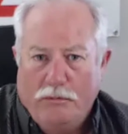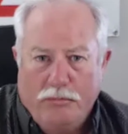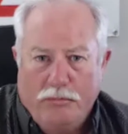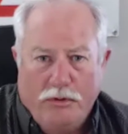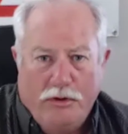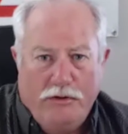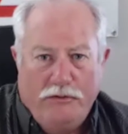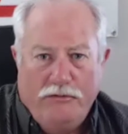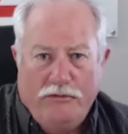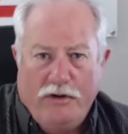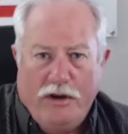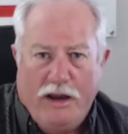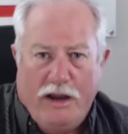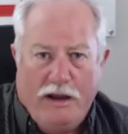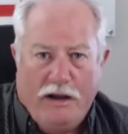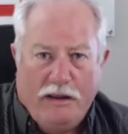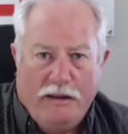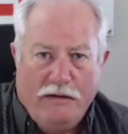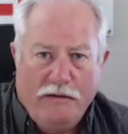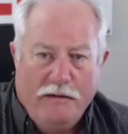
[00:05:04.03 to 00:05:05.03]
would
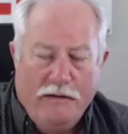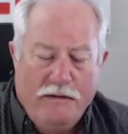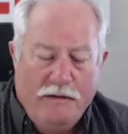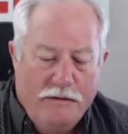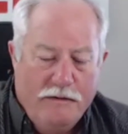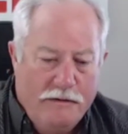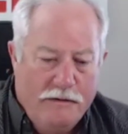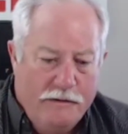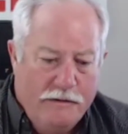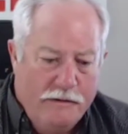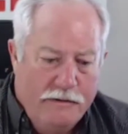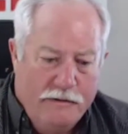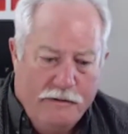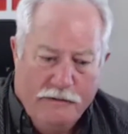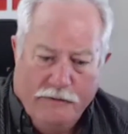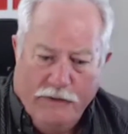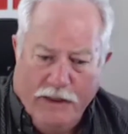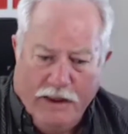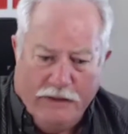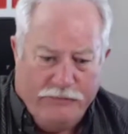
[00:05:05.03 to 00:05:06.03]
appreciate it.
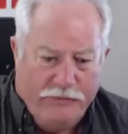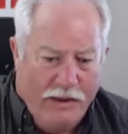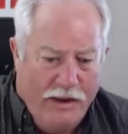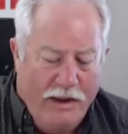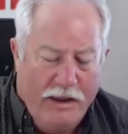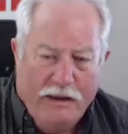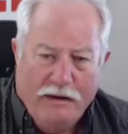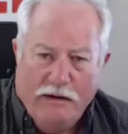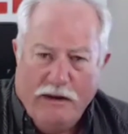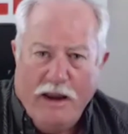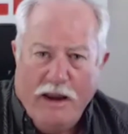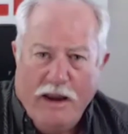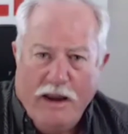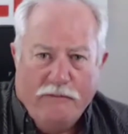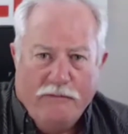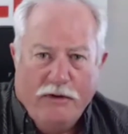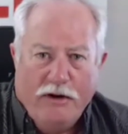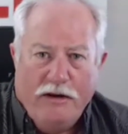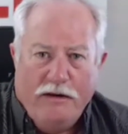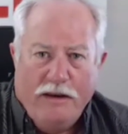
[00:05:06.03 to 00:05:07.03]
At the end of
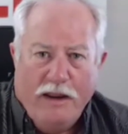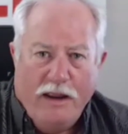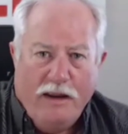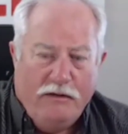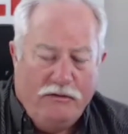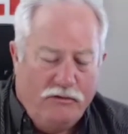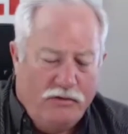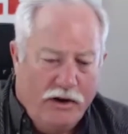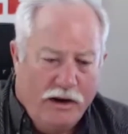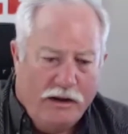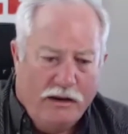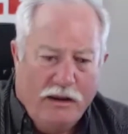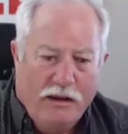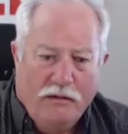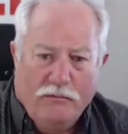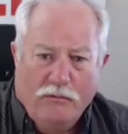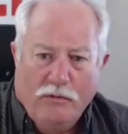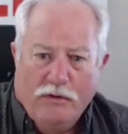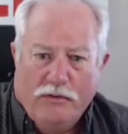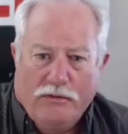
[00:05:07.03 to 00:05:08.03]
every day, check
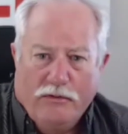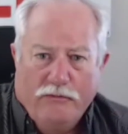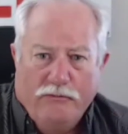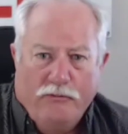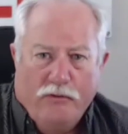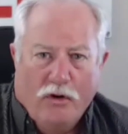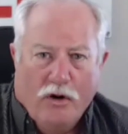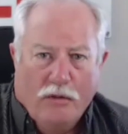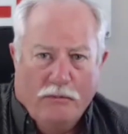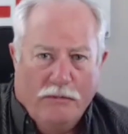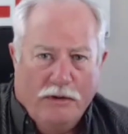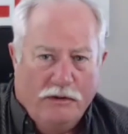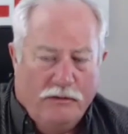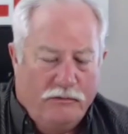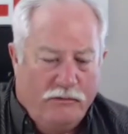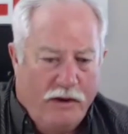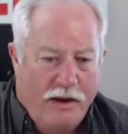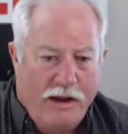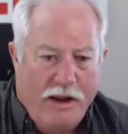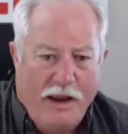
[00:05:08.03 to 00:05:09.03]
in with the foreman.
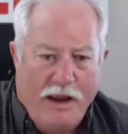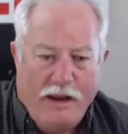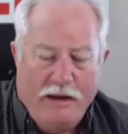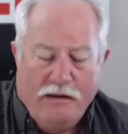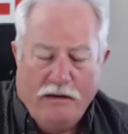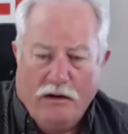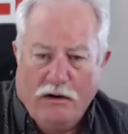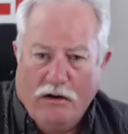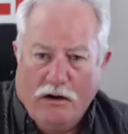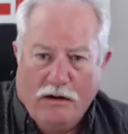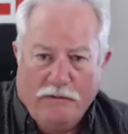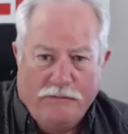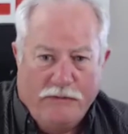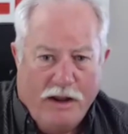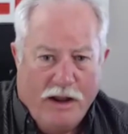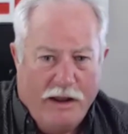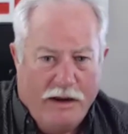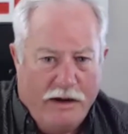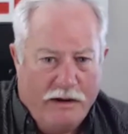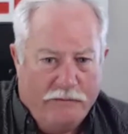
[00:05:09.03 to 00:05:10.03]
Say, hey,
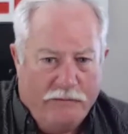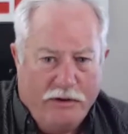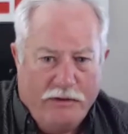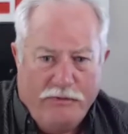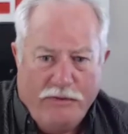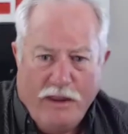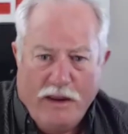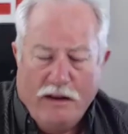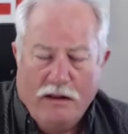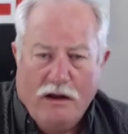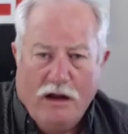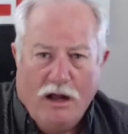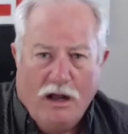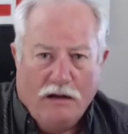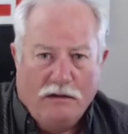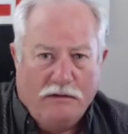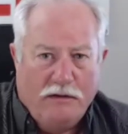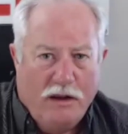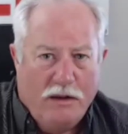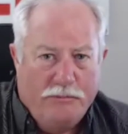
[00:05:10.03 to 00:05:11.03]
I've got everything
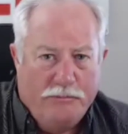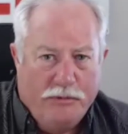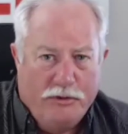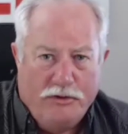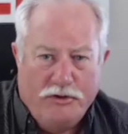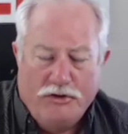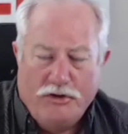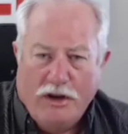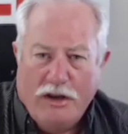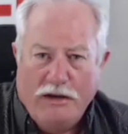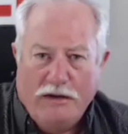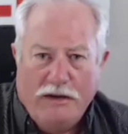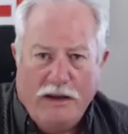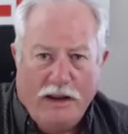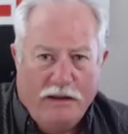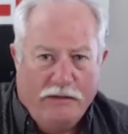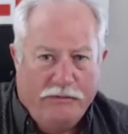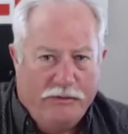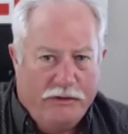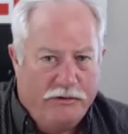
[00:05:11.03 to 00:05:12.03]
locked up and shut
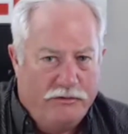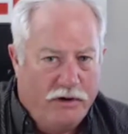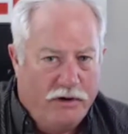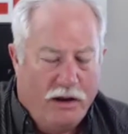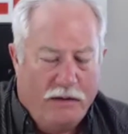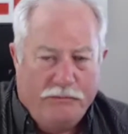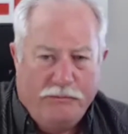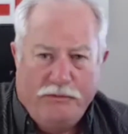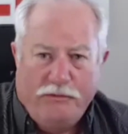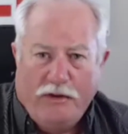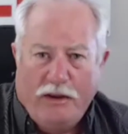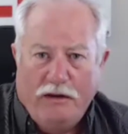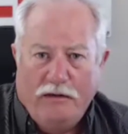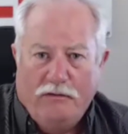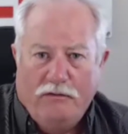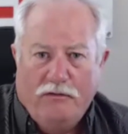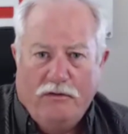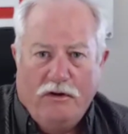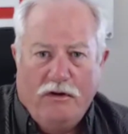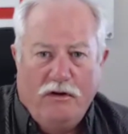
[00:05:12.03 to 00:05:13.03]
down. The job
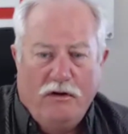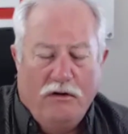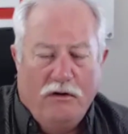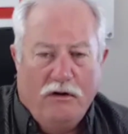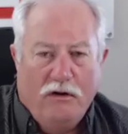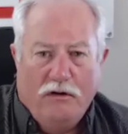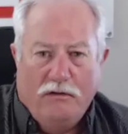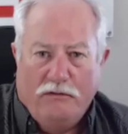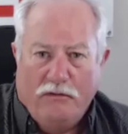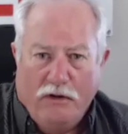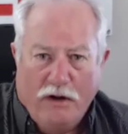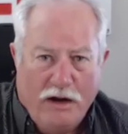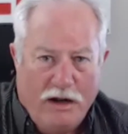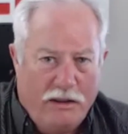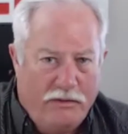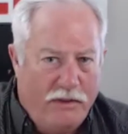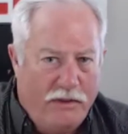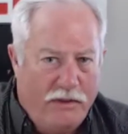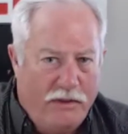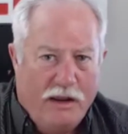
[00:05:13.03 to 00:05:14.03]
site's secure. Is there
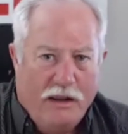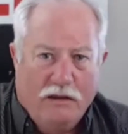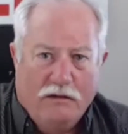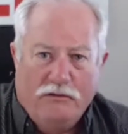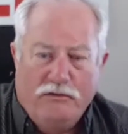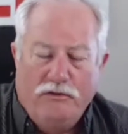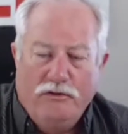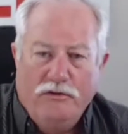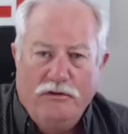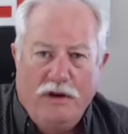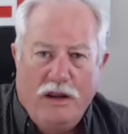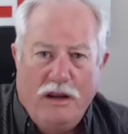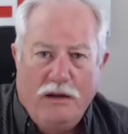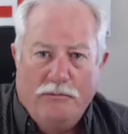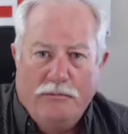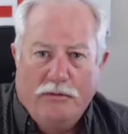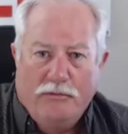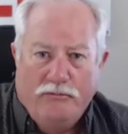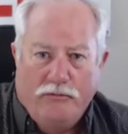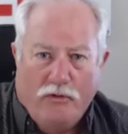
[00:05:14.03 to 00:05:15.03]
anything else you
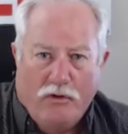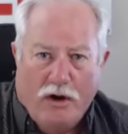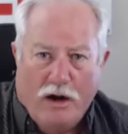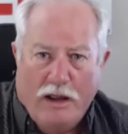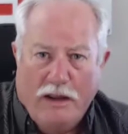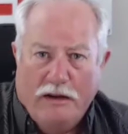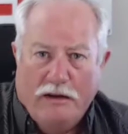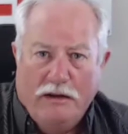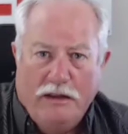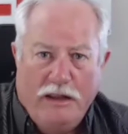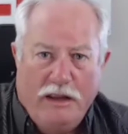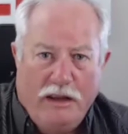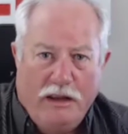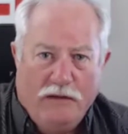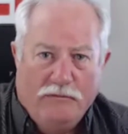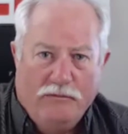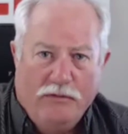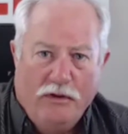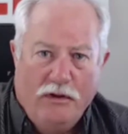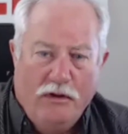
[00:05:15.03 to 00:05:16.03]
need before I
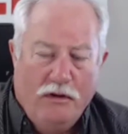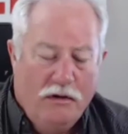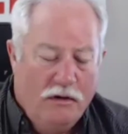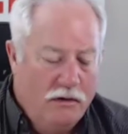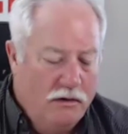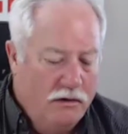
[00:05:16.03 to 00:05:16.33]
leave?